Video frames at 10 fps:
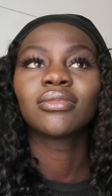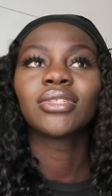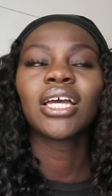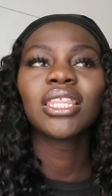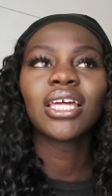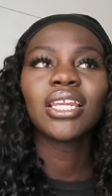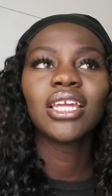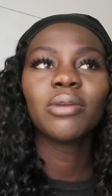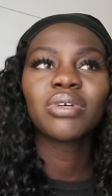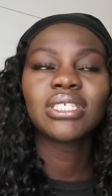and then
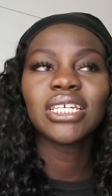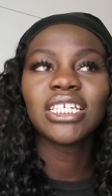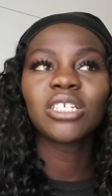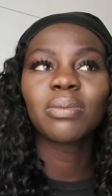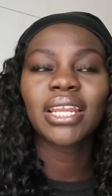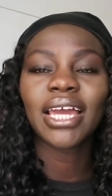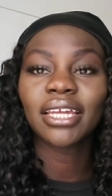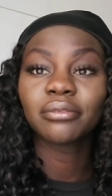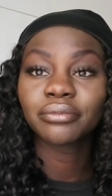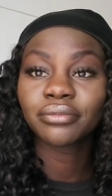he proceeds to be like
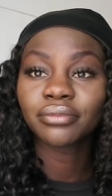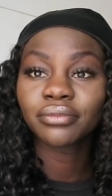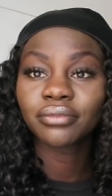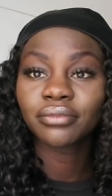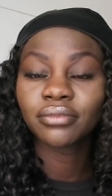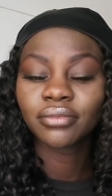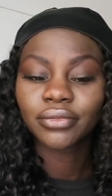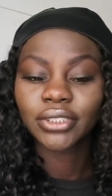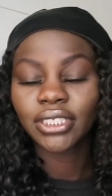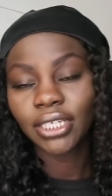
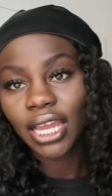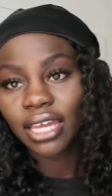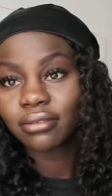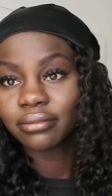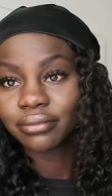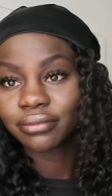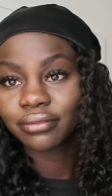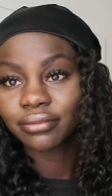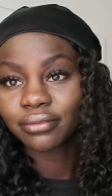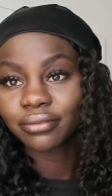yan
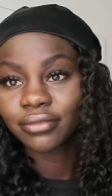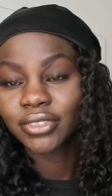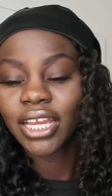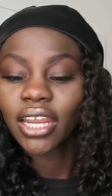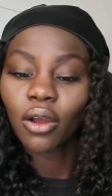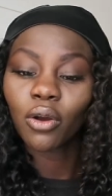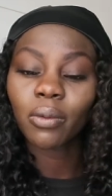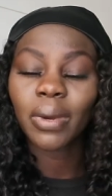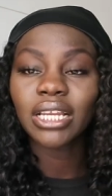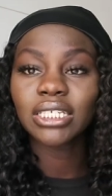yana
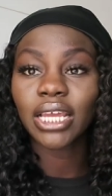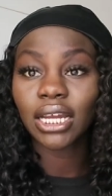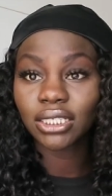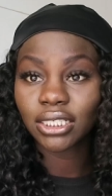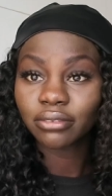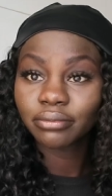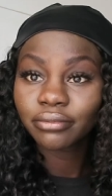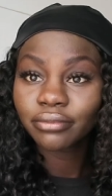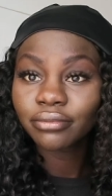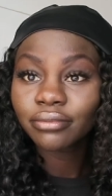gorba
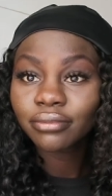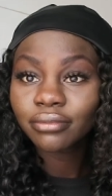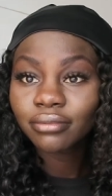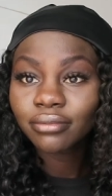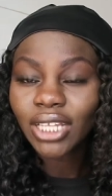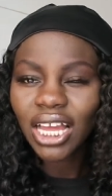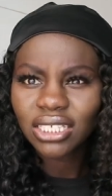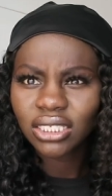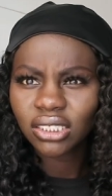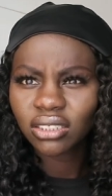I
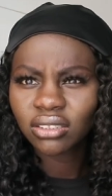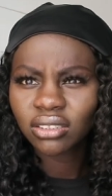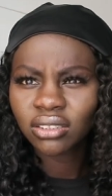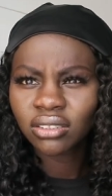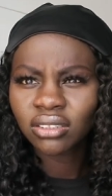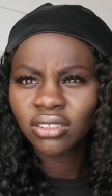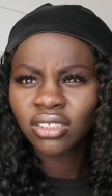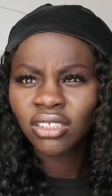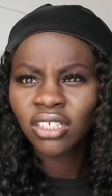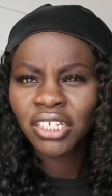asel
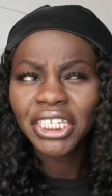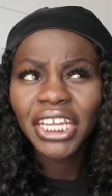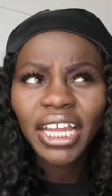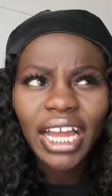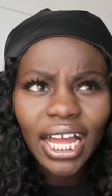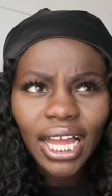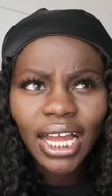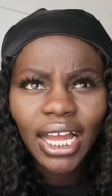tinga